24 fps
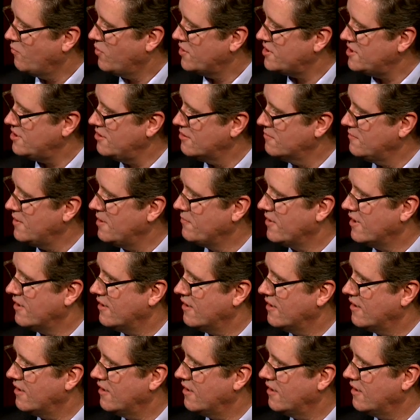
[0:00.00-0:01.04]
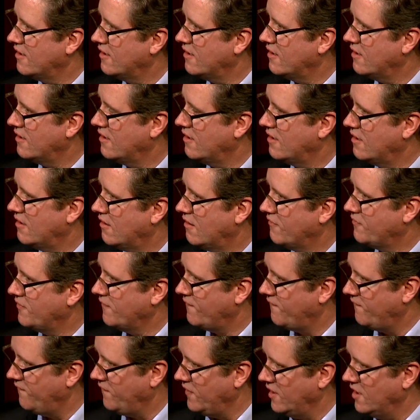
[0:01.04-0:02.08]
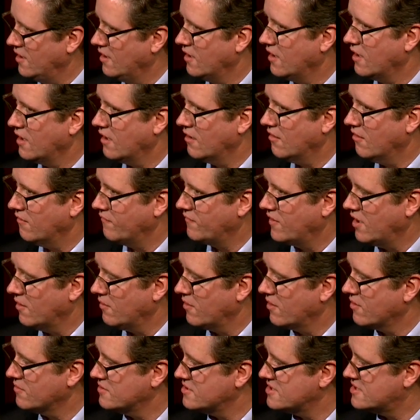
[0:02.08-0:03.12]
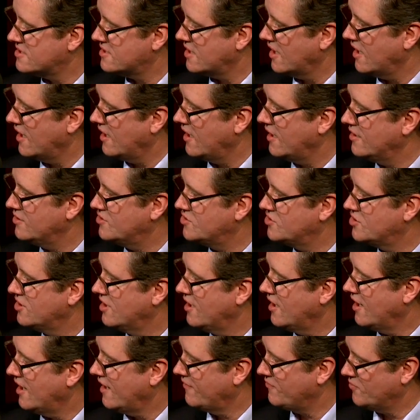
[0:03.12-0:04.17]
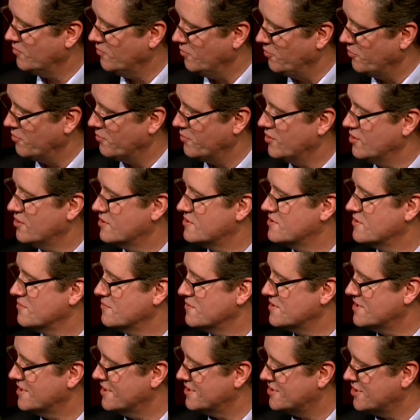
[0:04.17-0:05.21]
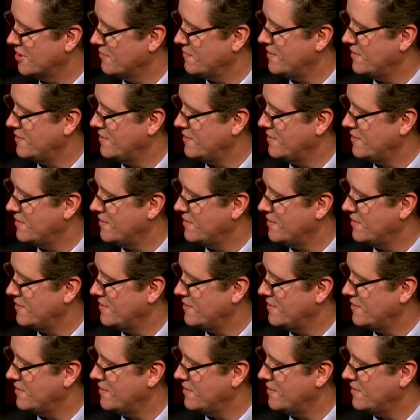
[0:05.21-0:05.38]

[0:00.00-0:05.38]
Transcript: What do you remember of the feeling of going on stage after all the rehearsals and it's